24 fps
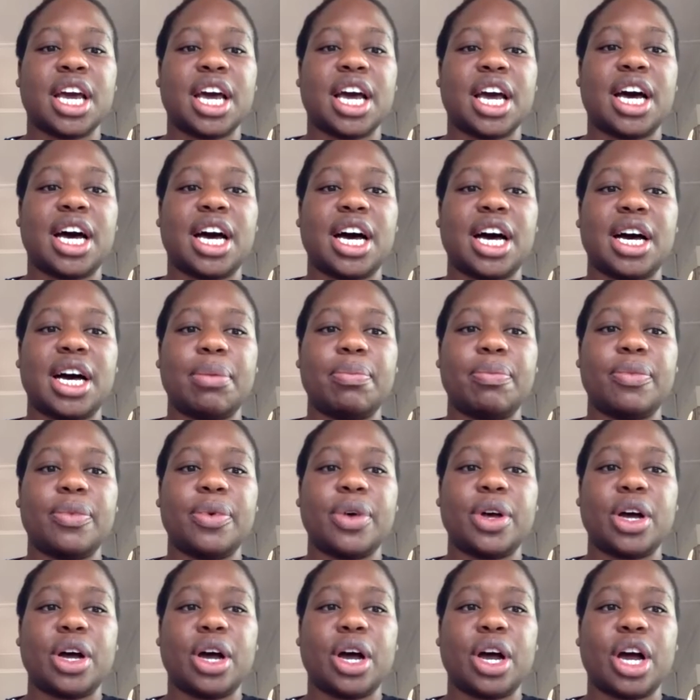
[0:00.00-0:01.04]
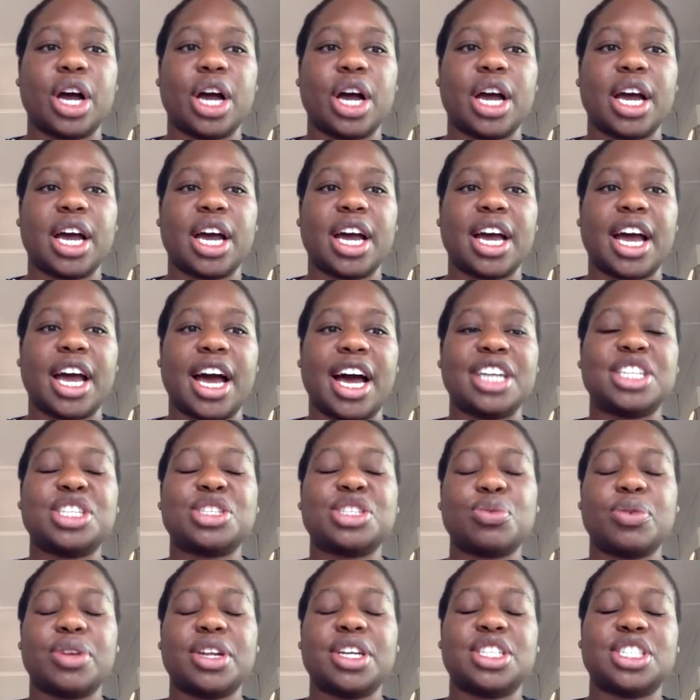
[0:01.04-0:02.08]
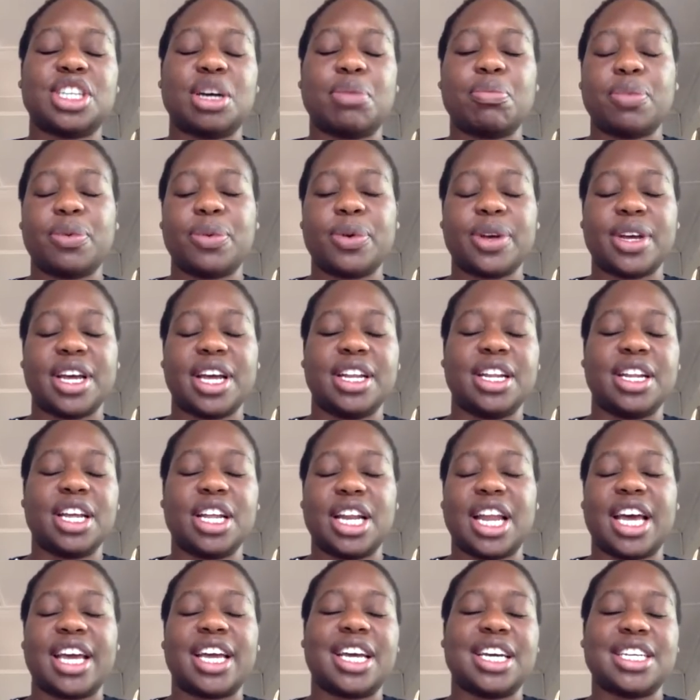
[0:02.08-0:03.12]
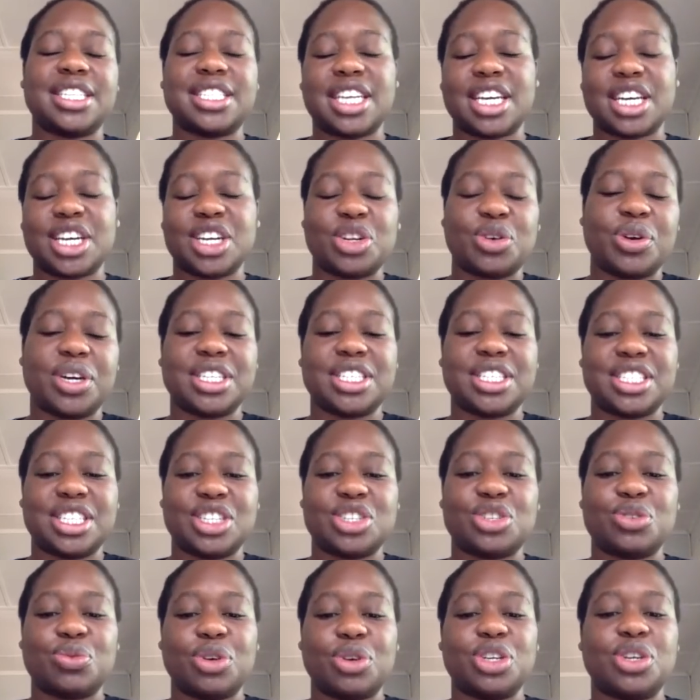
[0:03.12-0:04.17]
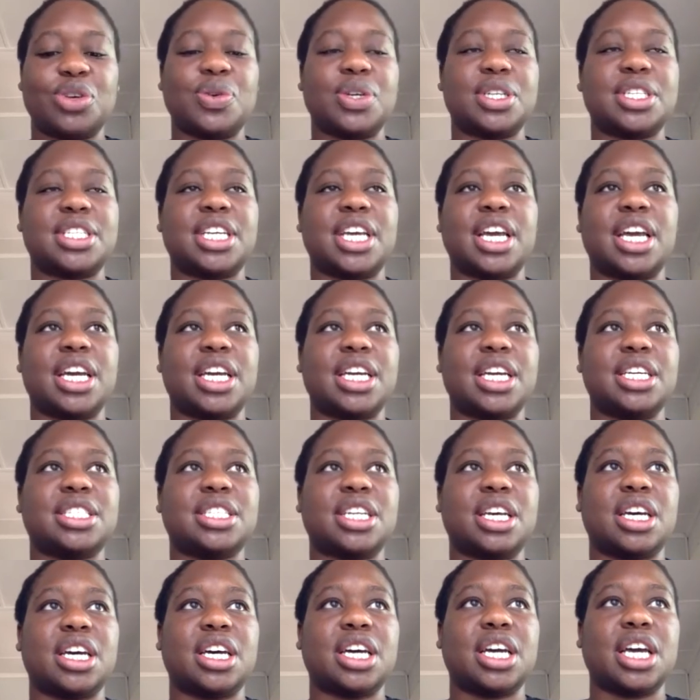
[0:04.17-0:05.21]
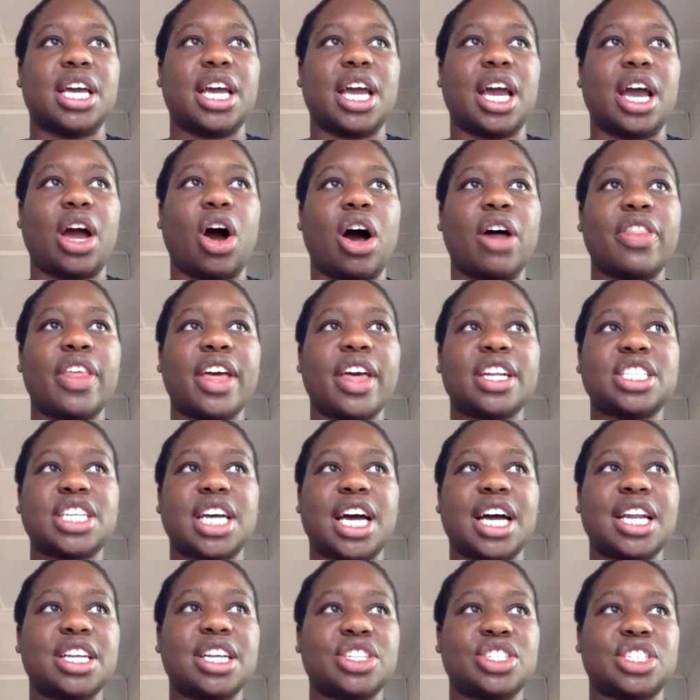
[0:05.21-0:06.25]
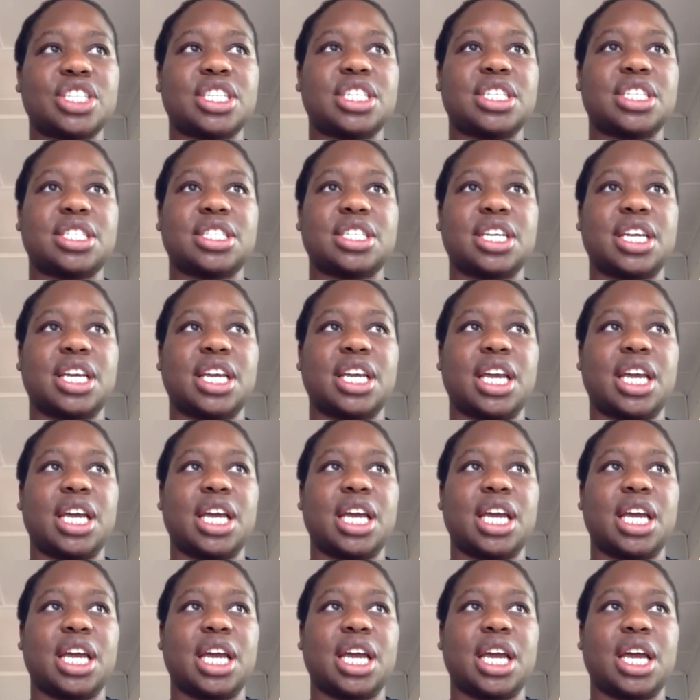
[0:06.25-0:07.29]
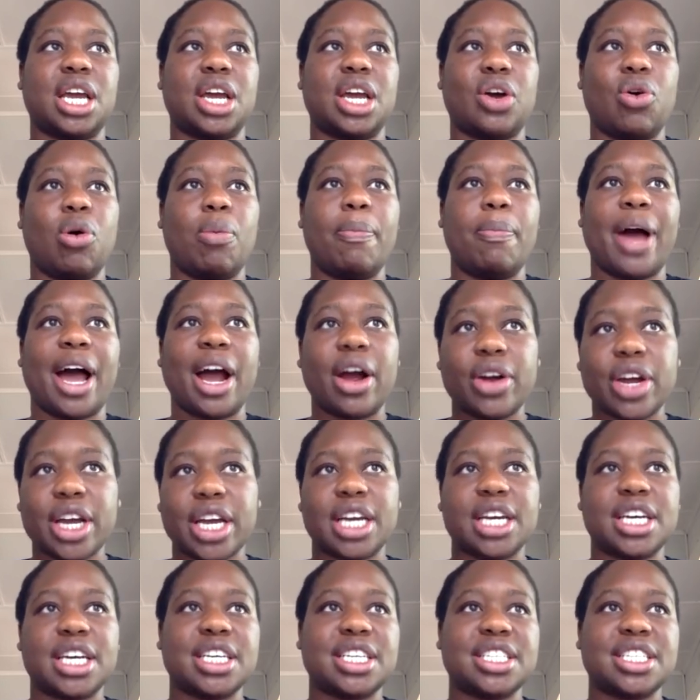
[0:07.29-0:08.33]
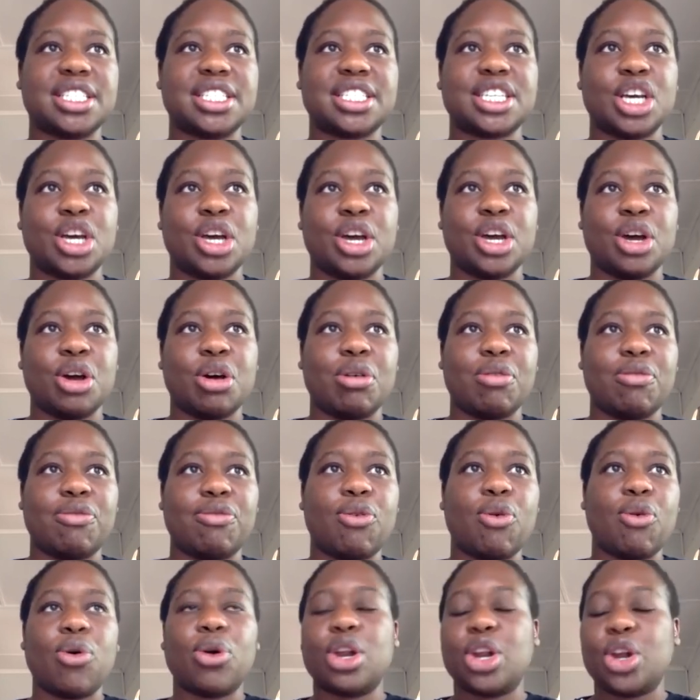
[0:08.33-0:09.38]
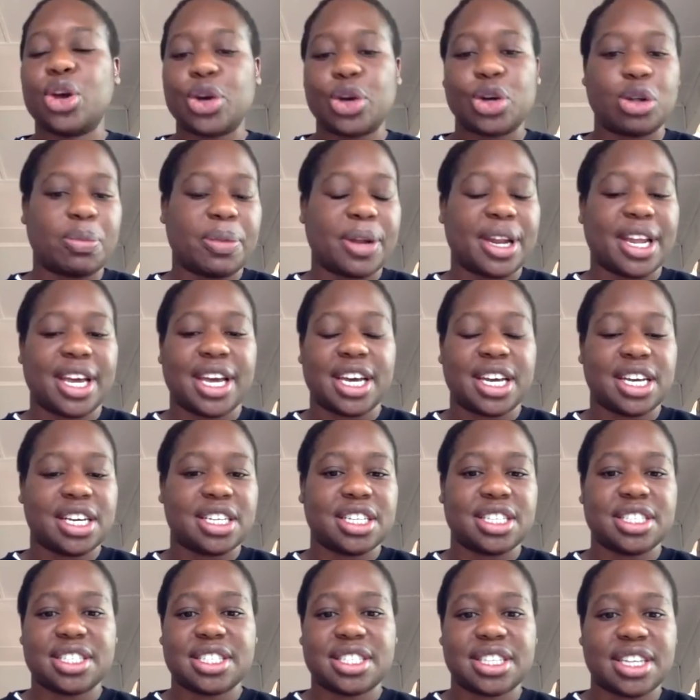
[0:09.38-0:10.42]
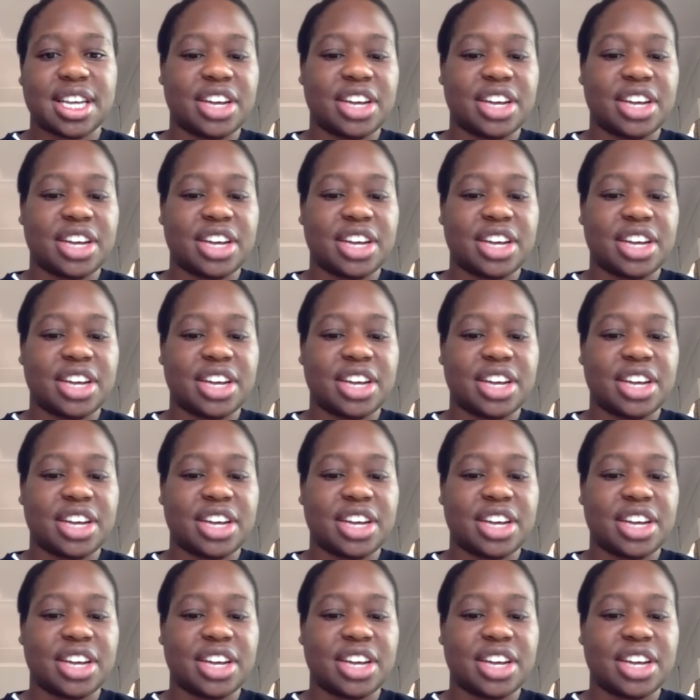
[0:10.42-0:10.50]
I just want to jump at like a second question to what you were saying, Issah. Are there challenges or barriers for local players?